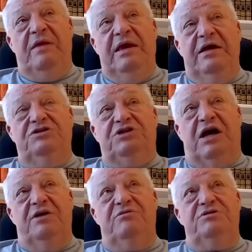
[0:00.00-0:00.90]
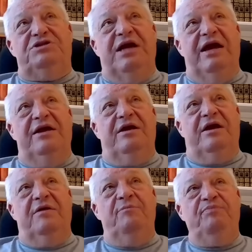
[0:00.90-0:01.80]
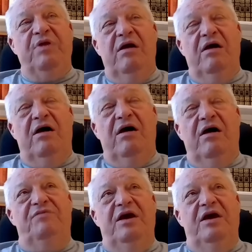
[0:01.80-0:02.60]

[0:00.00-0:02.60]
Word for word: his understanding of